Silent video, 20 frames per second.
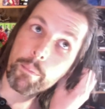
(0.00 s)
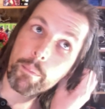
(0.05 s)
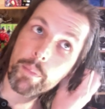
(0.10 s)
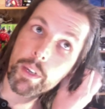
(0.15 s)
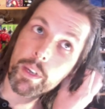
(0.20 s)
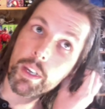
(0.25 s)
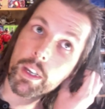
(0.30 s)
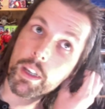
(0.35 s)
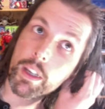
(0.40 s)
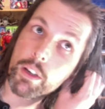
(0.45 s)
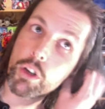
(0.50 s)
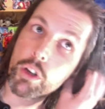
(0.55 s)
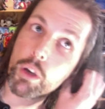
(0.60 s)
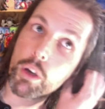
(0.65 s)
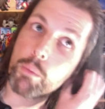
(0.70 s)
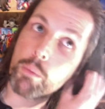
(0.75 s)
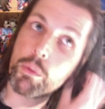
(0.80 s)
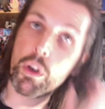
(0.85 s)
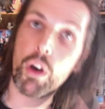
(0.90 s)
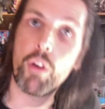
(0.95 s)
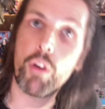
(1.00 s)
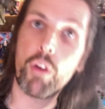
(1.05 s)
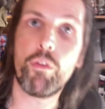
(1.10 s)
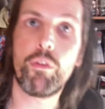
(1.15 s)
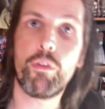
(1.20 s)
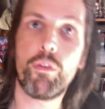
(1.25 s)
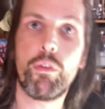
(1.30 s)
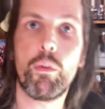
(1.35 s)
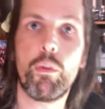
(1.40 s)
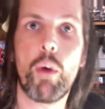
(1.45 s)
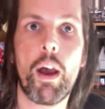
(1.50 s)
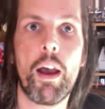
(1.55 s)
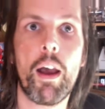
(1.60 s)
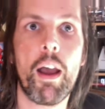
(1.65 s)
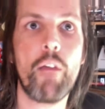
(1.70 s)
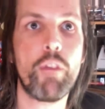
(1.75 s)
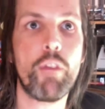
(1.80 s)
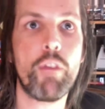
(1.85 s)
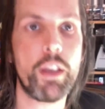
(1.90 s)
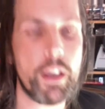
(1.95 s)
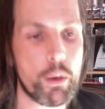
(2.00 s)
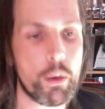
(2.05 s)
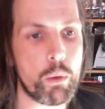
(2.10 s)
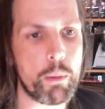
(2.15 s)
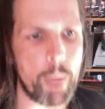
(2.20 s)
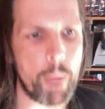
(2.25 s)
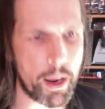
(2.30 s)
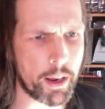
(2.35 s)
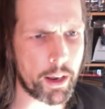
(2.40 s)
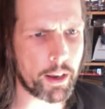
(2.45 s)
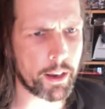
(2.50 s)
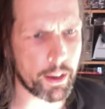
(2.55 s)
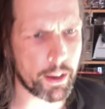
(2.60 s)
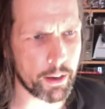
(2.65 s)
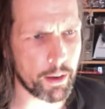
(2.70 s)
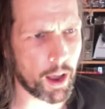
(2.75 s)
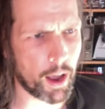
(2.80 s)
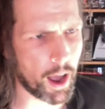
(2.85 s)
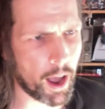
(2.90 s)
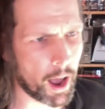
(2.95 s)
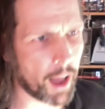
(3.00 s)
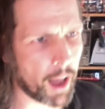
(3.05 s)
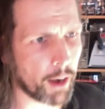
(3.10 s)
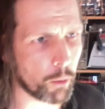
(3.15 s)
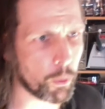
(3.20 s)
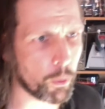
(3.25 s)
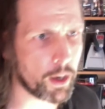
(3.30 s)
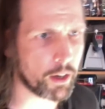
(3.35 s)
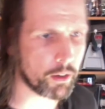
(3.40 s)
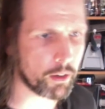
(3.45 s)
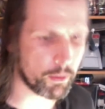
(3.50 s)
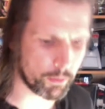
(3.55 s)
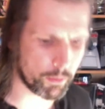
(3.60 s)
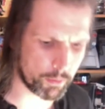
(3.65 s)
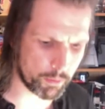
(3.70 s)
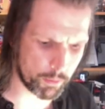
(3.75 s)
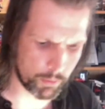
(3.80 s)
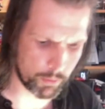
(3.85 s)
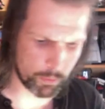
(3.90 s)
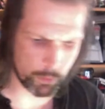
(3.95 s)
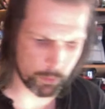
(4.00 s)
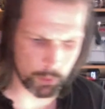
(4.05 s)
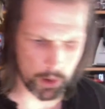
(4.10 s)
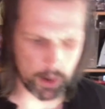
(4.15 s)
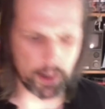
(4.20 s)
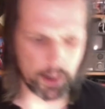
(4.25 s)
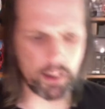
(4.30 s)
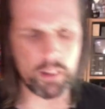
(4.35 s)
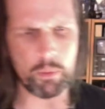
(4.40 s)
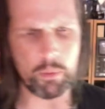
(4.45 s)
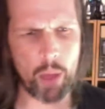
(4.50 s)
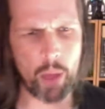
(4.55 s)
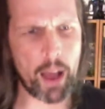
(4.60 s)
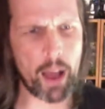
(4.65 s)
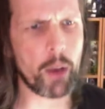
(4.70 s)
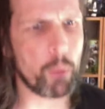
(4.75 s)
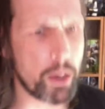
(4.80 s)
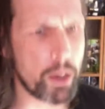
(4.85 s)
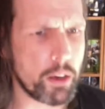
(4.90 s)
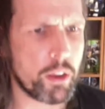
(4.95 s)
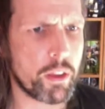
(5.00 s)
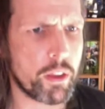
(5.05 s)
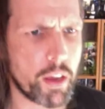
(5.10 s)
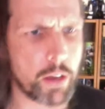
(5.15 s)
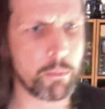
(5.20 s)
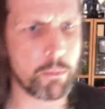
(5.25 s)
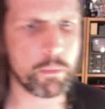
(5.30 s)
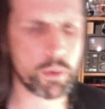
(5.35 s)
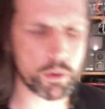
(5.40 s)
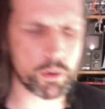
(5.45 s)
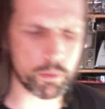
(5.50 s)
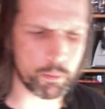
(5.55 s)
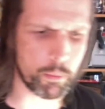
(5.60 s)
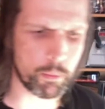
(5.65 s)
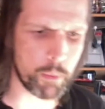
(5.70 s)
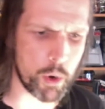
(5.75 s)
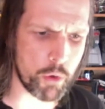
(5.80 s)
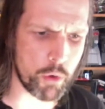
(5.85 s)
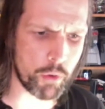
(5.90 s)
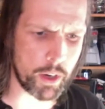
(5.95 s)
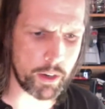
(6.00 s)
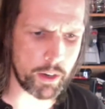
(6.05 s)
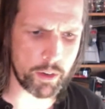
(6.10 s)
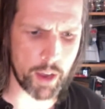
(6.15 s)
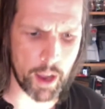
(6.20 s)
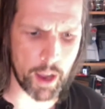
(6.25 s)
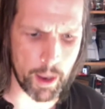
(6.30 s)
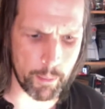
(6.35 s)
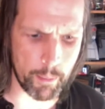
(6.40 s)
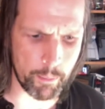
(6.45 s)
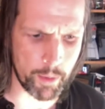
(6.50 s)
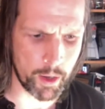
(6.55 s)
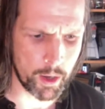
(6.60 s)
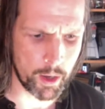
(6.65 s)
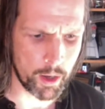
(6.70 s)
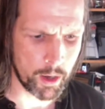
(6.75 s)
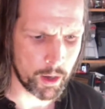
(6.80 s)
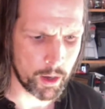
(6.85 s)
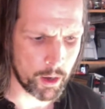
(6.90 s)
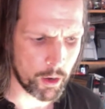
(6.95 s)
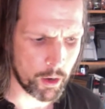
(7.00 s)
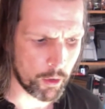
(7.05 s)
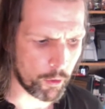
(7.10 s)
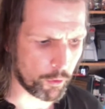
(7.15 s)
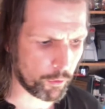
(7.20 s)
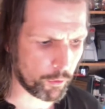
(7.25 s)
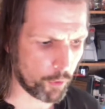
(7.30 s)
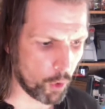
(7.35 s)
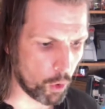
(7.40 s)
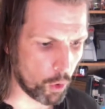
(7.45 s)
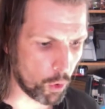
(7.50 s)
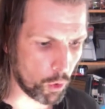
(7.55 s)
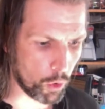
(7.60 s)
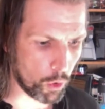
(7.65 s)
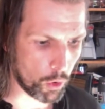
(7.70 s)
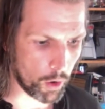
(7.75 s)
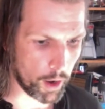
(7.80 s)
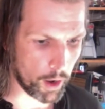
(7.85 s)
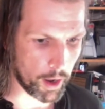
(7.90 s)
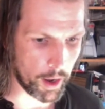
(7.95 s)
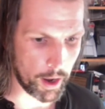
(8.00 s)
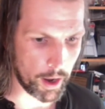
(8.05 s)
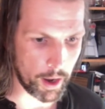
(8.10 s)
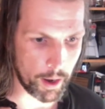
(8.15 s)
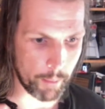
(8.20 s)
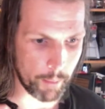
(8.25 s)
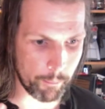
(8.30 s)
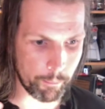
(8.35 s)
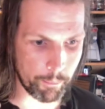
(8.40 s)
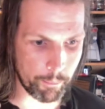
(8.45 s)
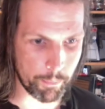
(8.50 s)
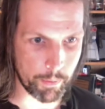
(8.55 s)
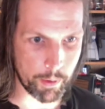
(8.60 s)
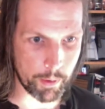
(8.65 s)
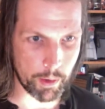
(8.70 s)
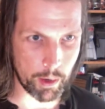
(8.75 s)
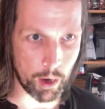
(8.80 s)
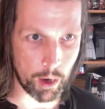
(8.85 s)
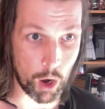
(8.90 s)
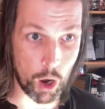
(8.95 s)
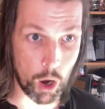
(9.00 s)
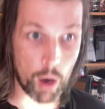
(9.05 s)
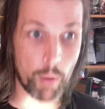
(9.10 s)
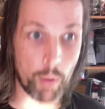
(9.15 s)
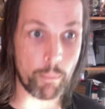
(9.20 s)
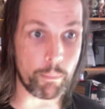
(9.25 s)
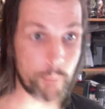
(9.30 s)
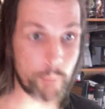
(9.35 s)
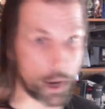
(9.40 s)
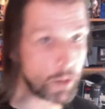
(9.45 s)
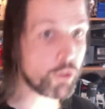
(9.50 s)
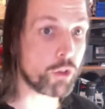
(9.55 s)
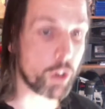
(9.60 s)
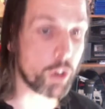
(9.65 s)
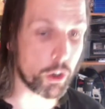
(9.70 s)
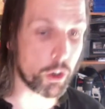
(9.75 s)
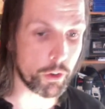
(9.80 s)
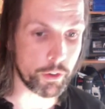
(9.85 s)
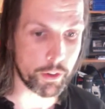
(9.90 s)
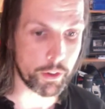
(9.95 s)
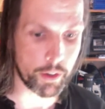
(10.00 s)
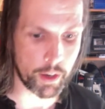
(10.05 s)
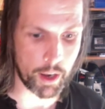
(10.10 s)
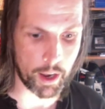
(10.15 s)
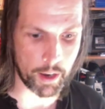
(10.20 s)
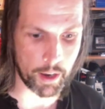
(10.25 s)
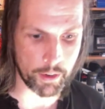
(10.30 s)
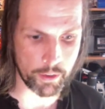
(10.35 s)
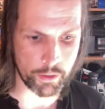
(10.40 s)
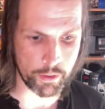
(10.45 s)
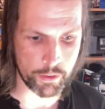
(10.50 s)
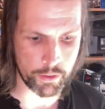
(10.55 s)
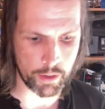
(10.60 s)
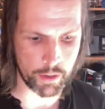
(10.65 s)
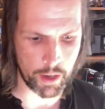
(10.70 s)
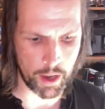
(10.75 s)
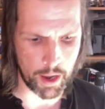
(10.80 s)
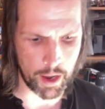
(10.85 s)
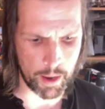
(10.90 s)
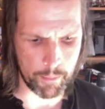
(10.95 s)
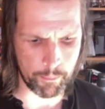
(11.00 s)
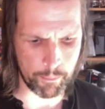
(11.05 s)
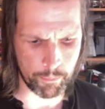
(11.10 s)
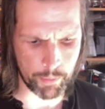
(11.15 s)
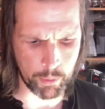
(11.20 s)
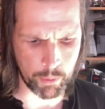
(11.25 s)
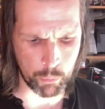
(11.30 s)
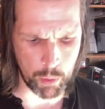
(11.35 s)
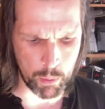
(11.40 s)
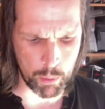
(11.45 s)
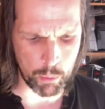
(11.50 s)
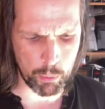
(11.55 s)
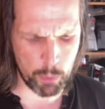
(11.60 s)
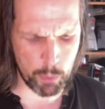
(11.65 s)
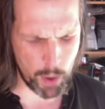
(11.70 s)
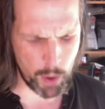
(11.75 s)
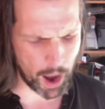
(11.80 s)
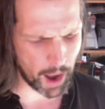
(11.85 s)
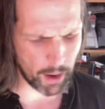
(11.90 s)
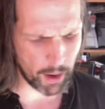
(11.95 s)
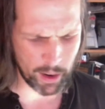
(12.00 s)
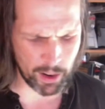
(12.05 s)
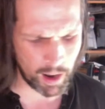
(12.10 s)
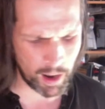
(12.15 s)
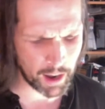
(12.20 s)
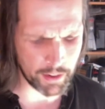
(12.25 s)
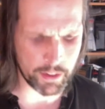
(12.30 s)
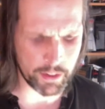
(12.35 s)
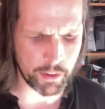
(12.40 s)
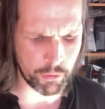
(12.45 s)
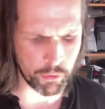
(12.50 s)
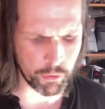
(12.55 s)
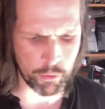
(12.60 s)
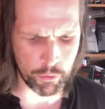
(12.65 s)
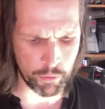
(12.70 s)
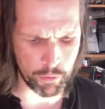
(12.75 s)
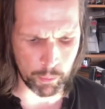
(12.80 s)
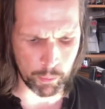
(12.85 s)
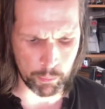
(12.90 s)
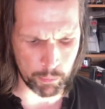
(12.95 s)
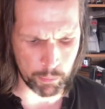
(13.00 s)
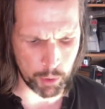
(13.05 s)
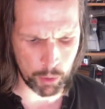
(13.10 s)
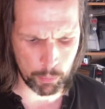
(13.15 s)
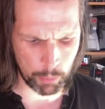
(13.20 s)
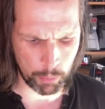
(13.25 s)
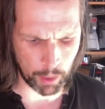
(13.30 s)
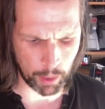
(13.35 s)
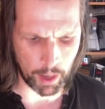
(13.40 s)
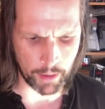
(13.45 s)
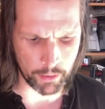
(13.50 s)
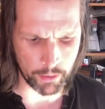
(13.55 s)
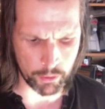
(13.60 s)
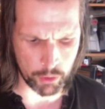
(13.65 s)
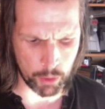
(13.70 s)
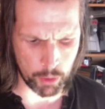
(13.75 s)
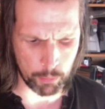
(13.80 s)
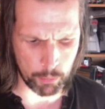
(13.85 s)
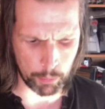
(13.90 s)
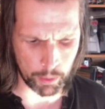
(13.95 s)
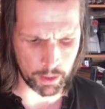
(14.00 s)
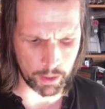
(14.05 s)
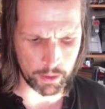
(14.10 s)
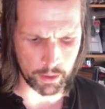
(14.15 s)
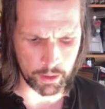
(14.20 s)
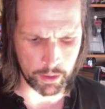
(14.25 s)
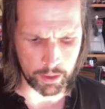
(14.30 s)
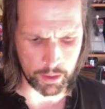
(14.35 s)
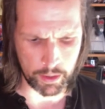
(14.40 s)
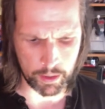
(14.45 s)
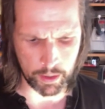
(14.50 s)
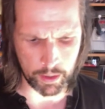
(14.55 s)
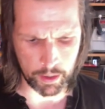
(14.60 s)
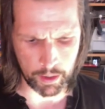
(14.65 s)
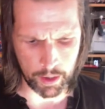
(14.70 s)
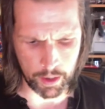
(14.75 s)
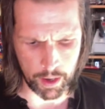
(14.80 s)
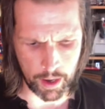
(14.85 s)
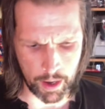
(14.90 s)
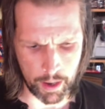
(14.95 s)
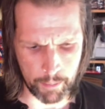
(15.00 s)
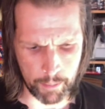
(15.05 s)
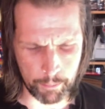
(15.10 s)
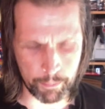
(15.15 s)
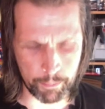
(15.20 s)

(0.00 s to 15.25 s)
In terms of every year we make like a Halloween themed movie for our Patreon, and we had a different film planned completely, and